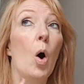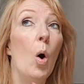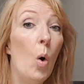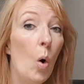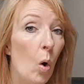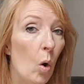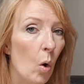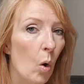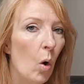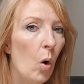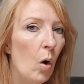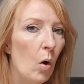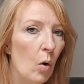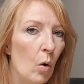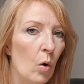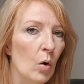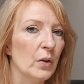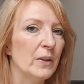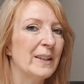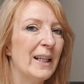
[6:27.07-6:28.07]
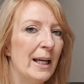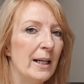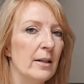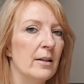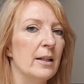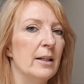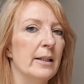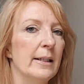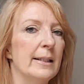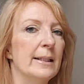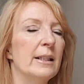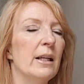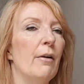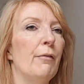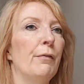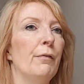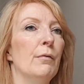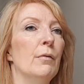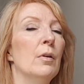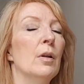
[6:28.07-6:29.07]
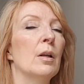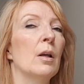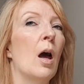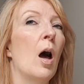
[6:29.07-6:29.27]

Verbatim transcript: or or Saturn in the seventh